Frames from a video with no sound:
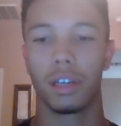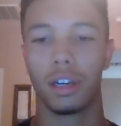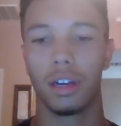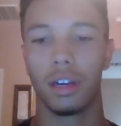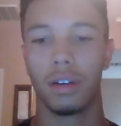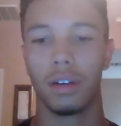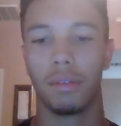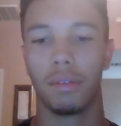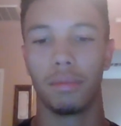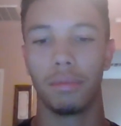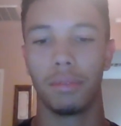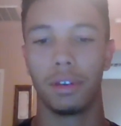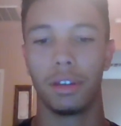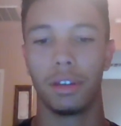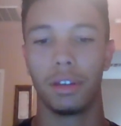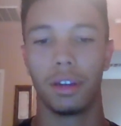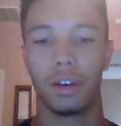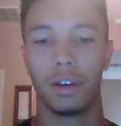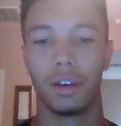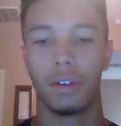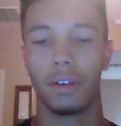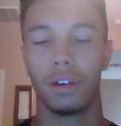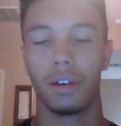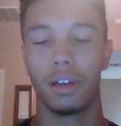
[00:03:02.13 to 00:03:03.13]
Um, you
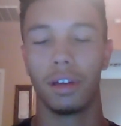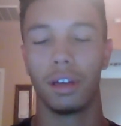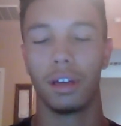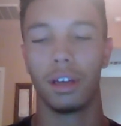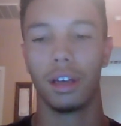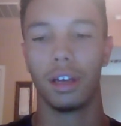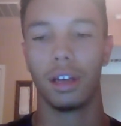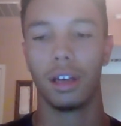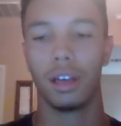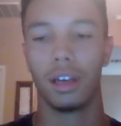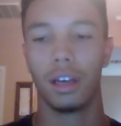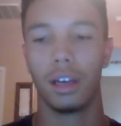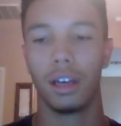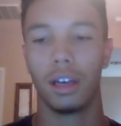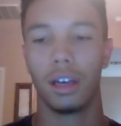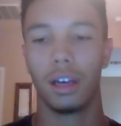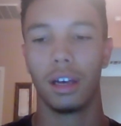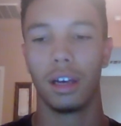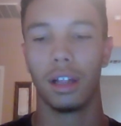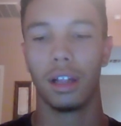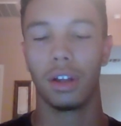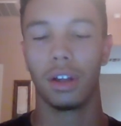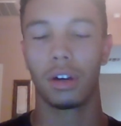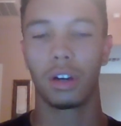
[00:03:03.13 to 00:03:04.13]
know,
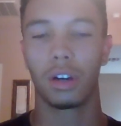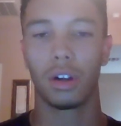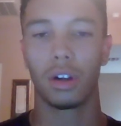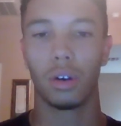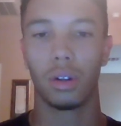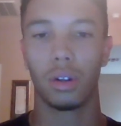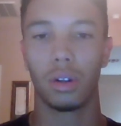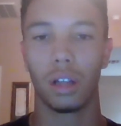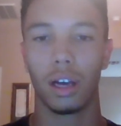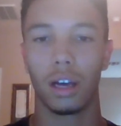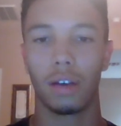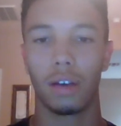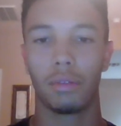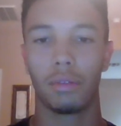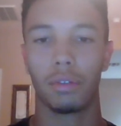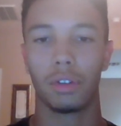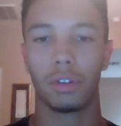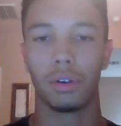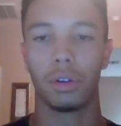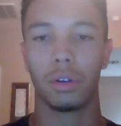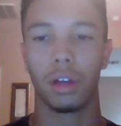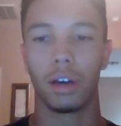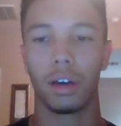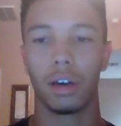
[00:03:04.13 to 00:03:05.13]
I learned a whole lot. It was
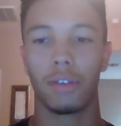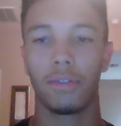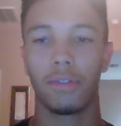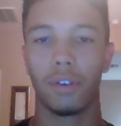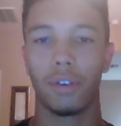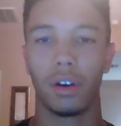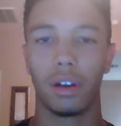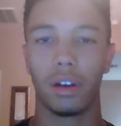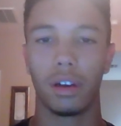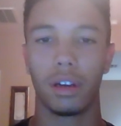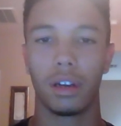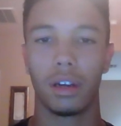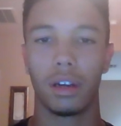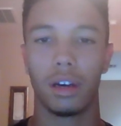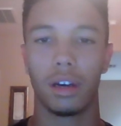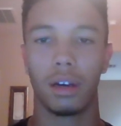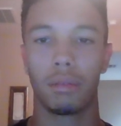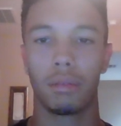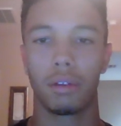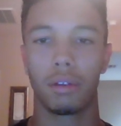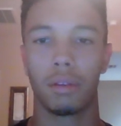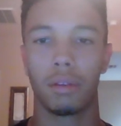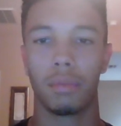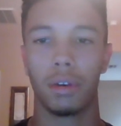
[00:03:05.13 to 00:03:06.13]
a whole lot of fun.
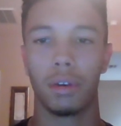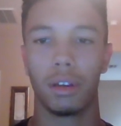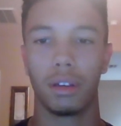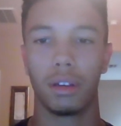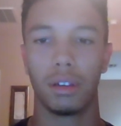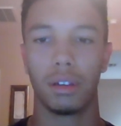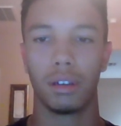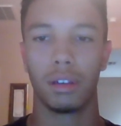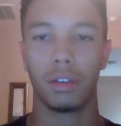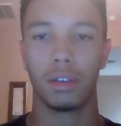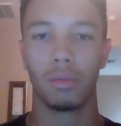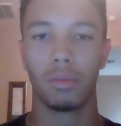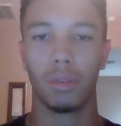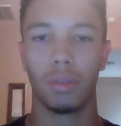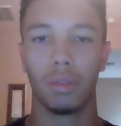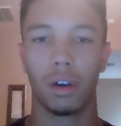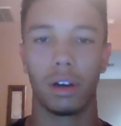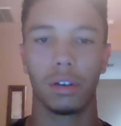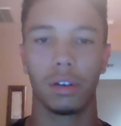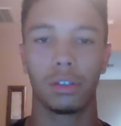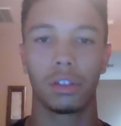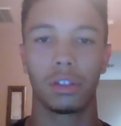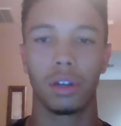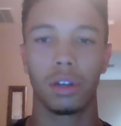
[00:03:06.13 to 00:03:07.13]
competed and did
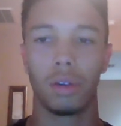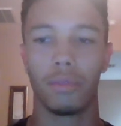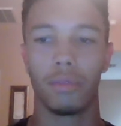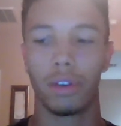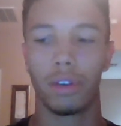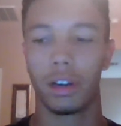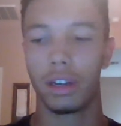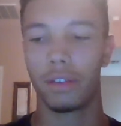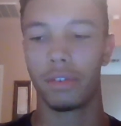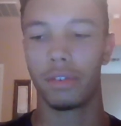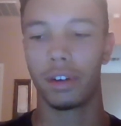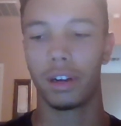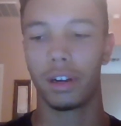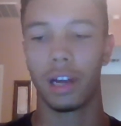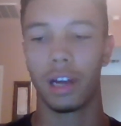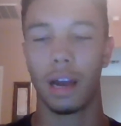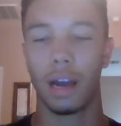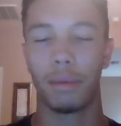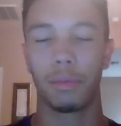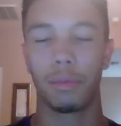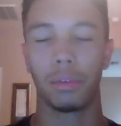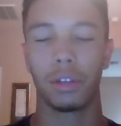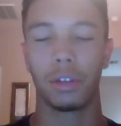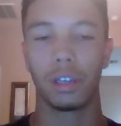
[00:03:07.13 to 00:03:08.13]
well, so I'm very, very
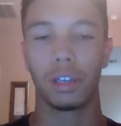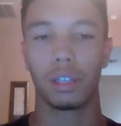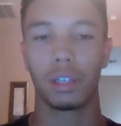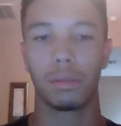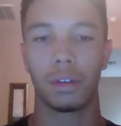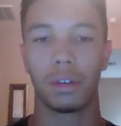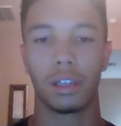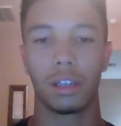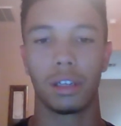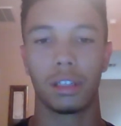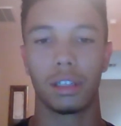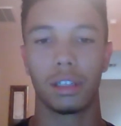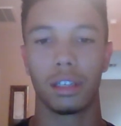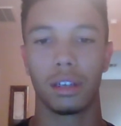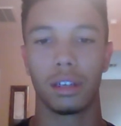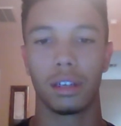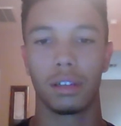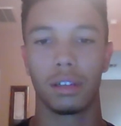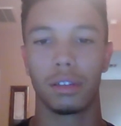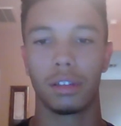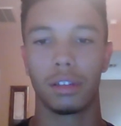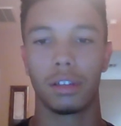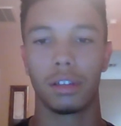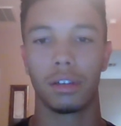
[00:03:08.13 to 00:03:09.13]
happy with the experience, and
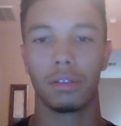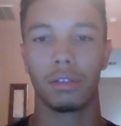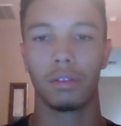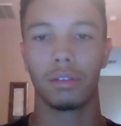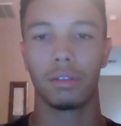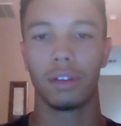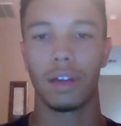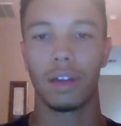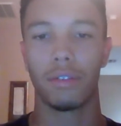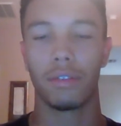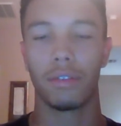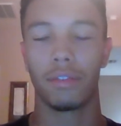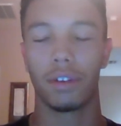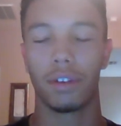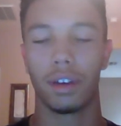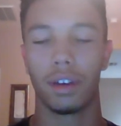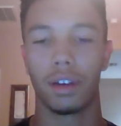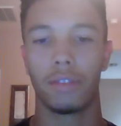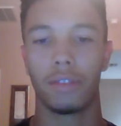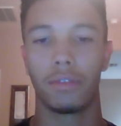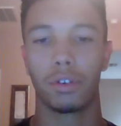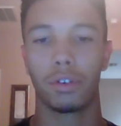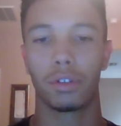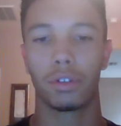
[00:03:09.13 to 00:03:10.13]
I'll, you know, never
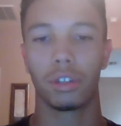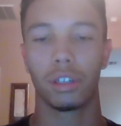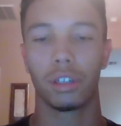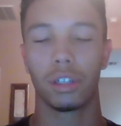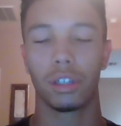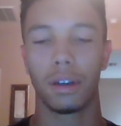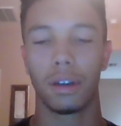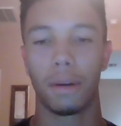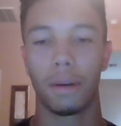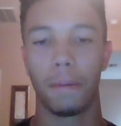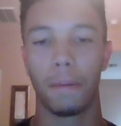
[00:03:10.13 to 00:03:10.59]
forget it for sure.